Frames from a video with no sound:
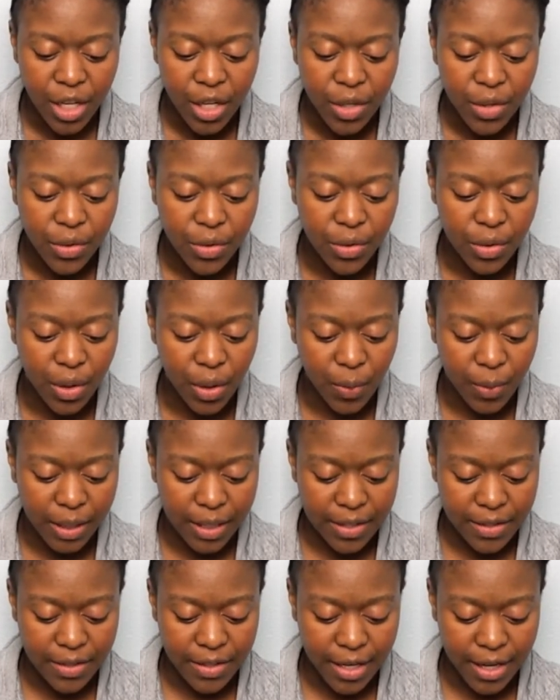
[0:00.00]
So we
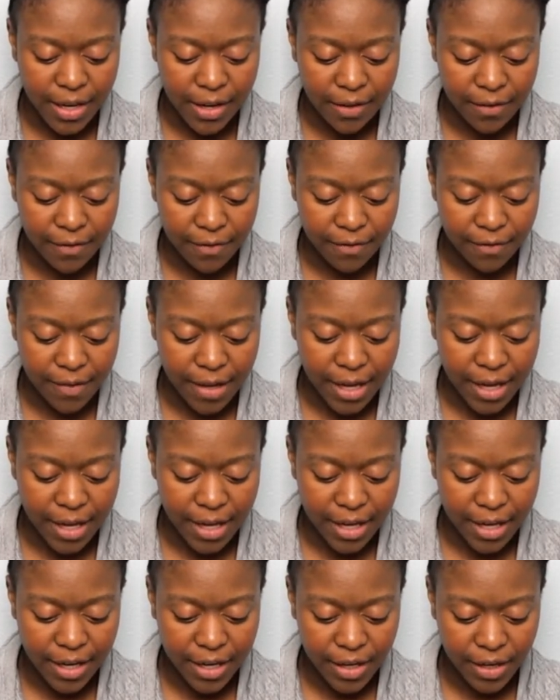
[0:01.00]
can say
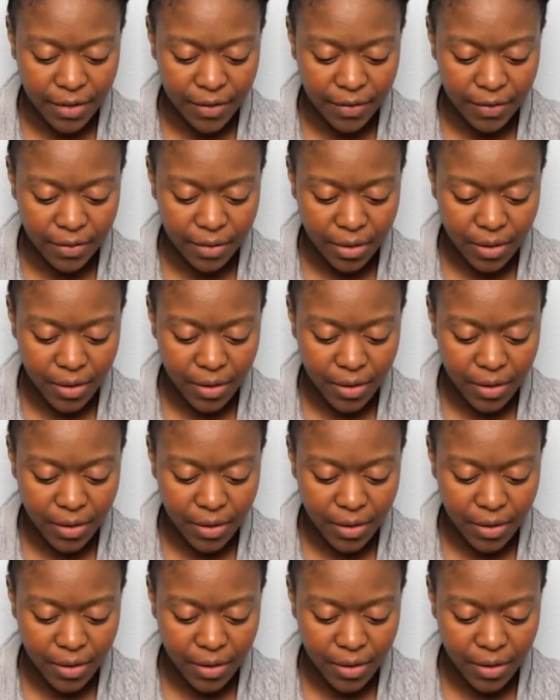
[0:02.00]
fave